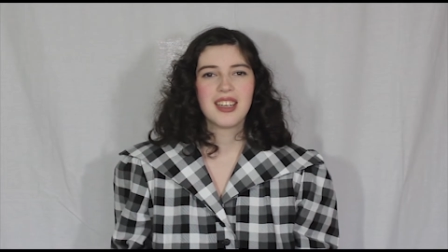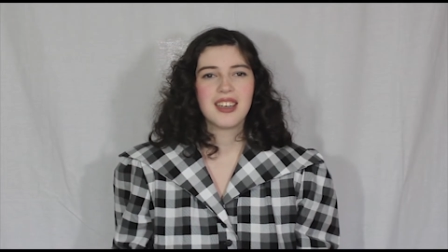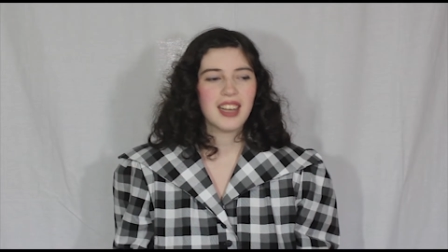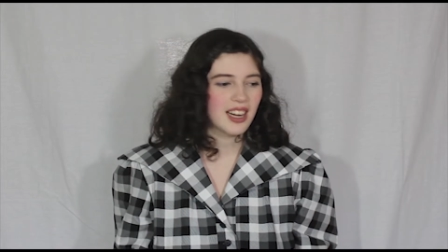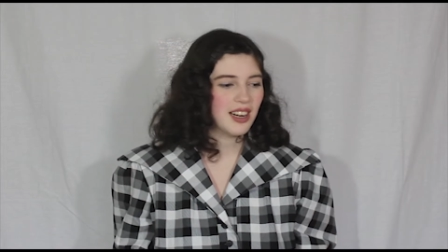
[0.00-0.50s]

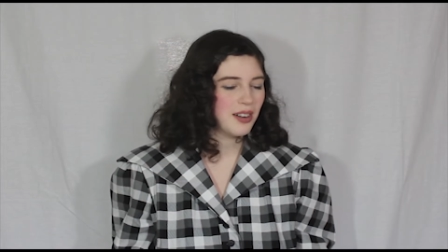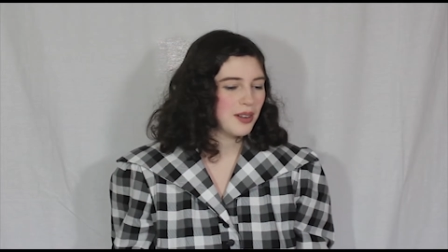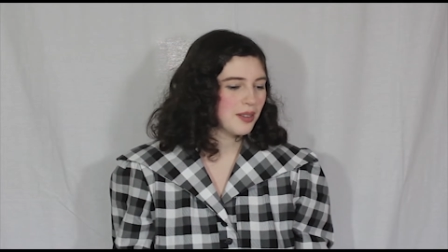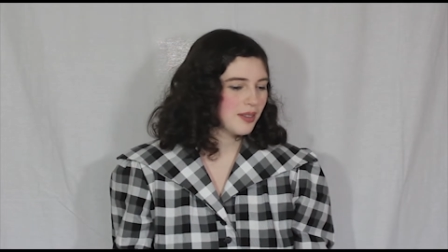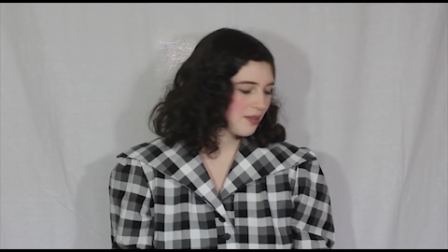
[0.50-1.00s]

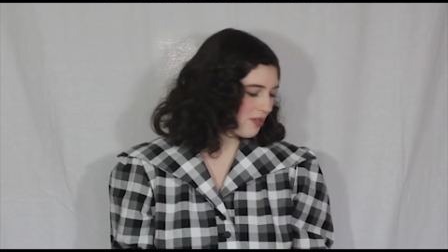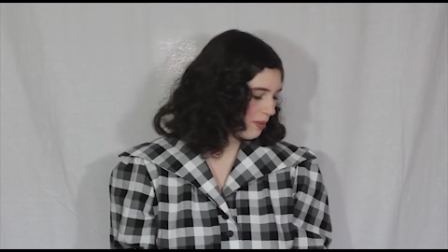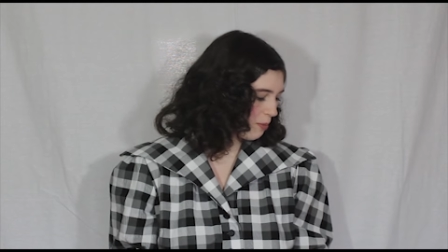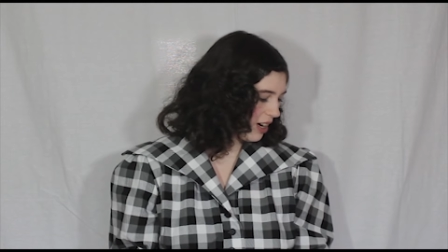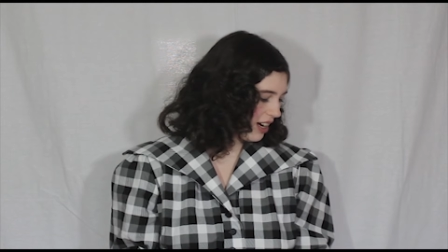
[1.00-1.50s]
Now,
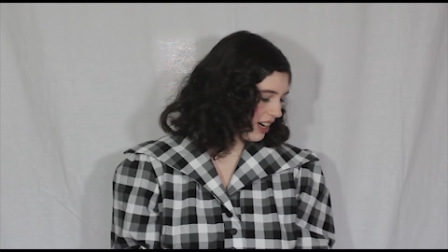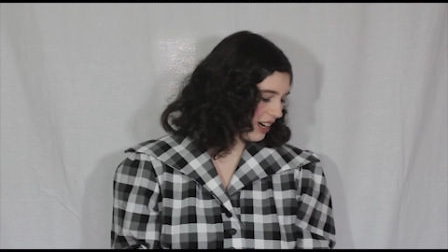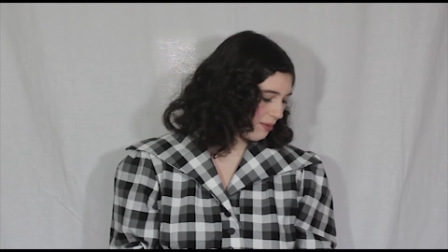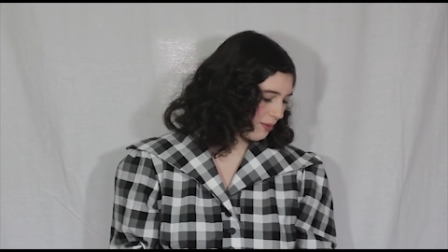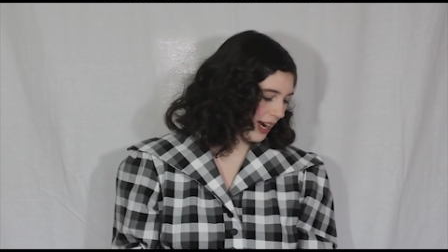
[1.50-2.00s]
from what
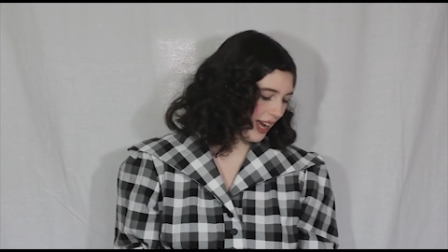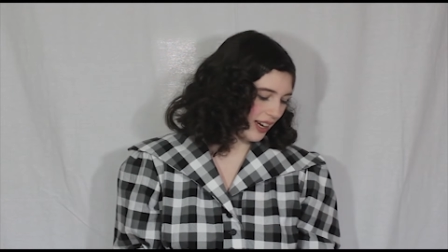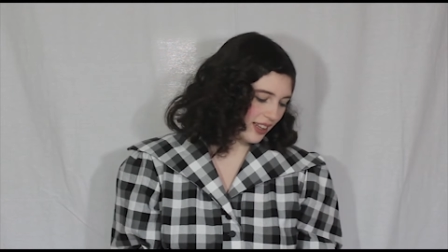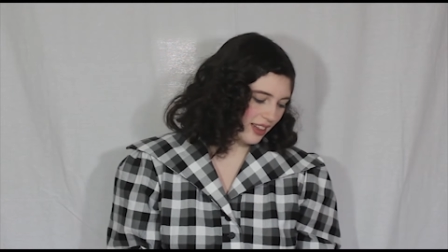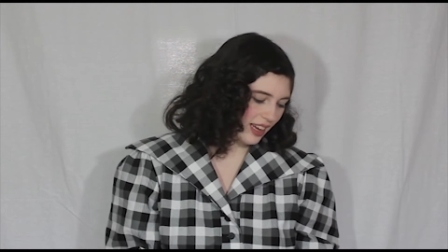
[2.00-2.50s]
I've
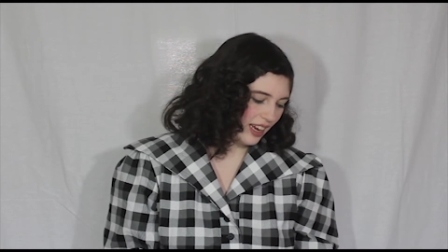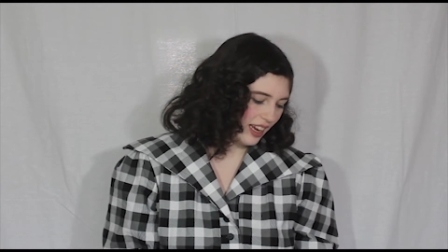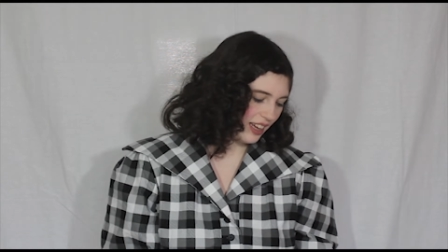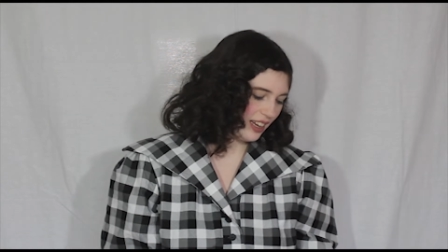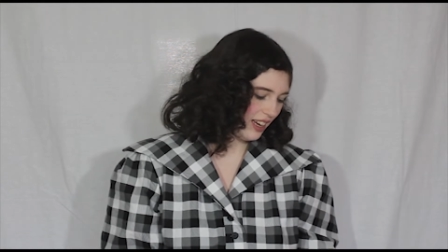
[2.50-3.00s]
read,
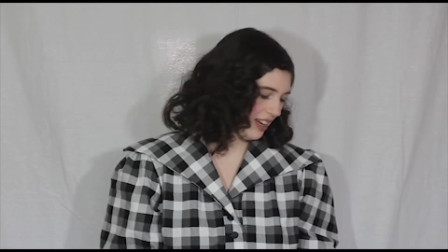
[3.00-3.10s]
they